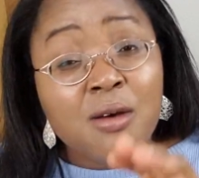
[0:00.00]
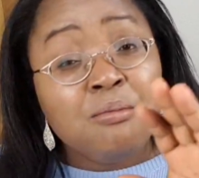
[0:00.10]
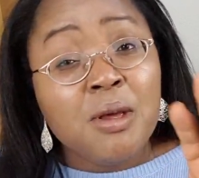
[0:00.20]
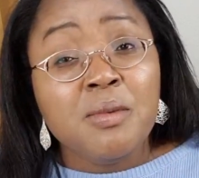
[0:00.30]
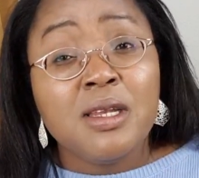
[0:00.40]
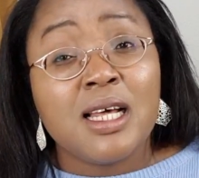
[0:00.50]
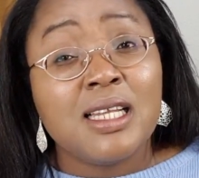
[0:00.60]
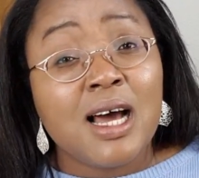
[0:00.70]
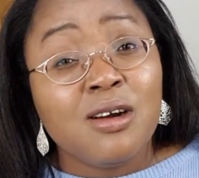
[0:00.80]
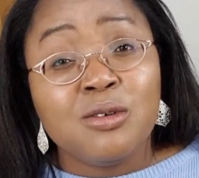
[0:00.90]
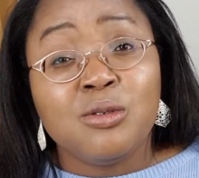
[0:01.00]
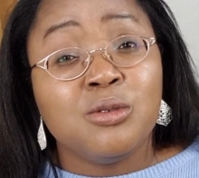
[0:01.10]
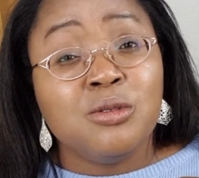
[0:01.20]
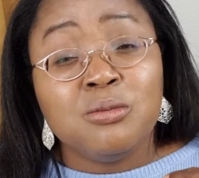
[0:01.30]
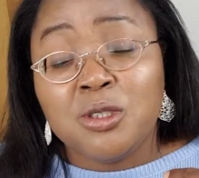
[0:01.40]
Maybe na that road
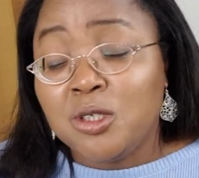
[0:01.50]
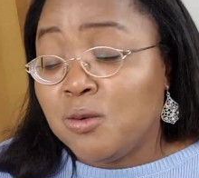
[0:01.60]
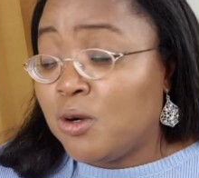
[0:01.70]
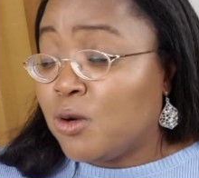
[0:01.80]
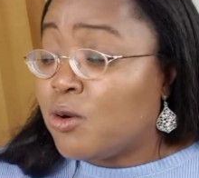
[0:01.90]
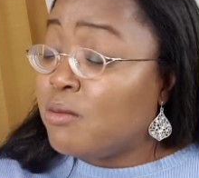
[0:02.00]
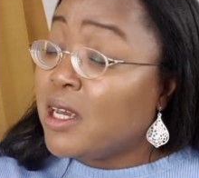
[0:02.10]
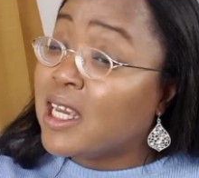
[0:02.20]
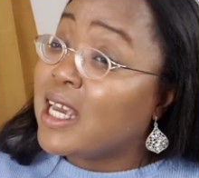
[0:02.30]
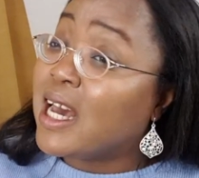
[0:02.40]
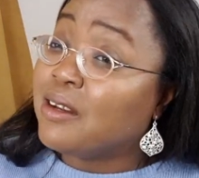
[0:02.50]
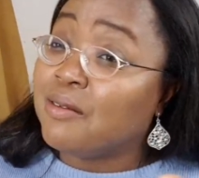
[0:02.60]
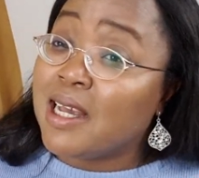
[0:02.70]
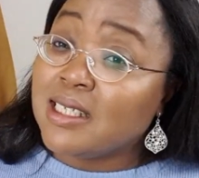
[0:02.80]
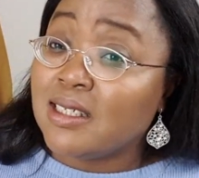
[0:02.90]
would Odumeje won't go. Make he
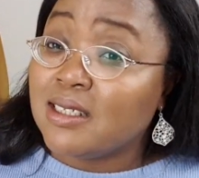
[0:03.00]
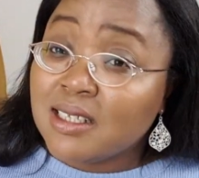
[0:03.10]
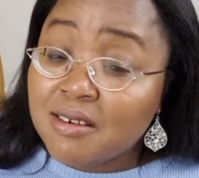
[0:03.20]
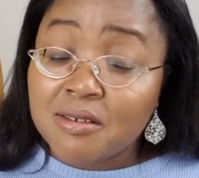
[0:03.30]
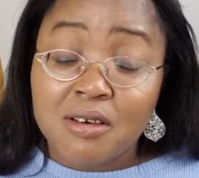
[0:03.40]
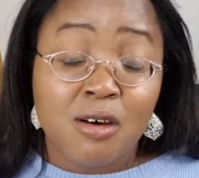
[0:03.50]
advise himself.